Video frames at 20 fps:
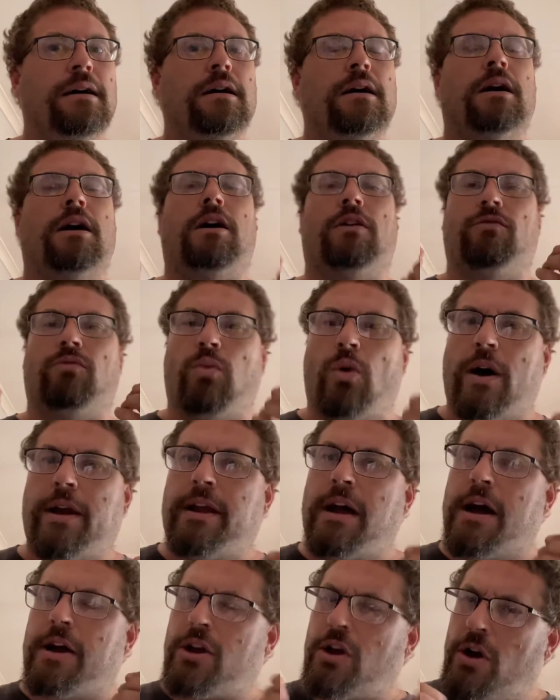of what
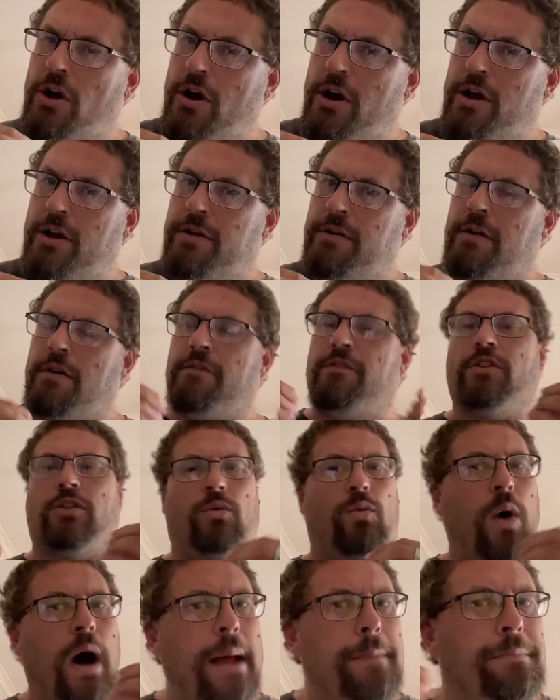occurred for the
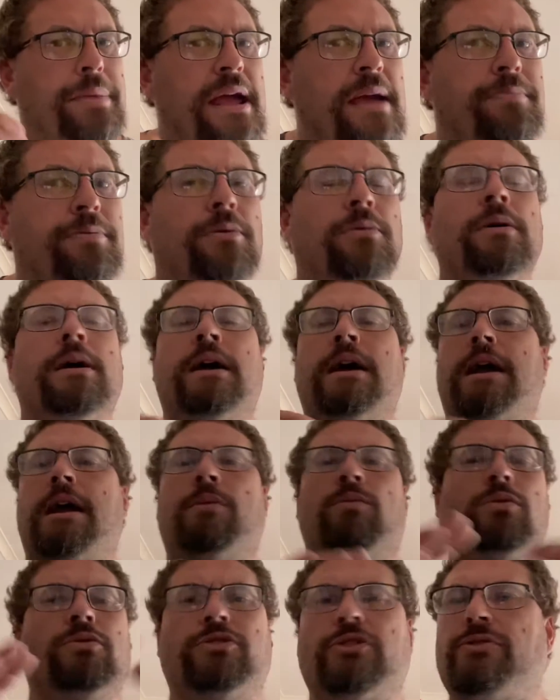white people. It
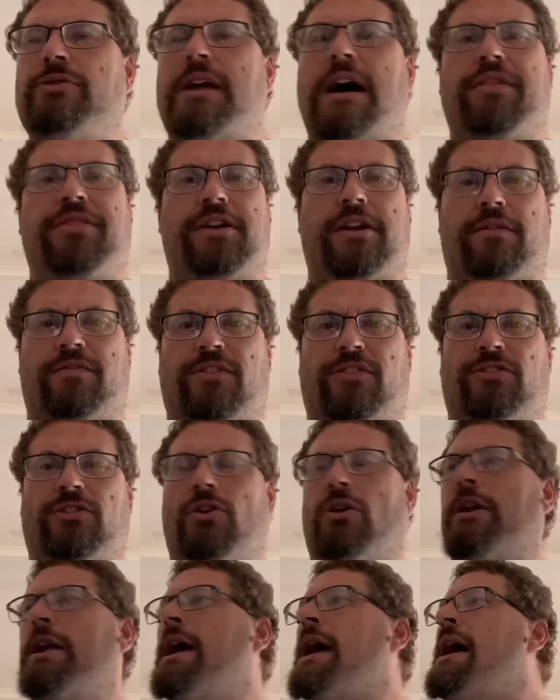will do nothing of the
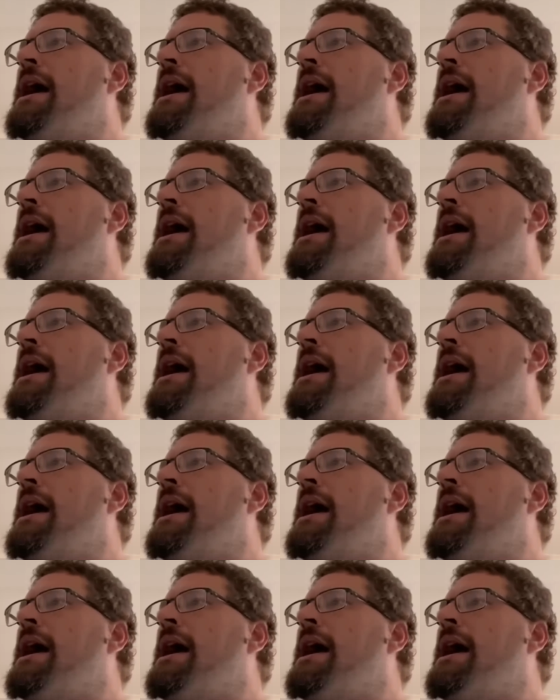sort.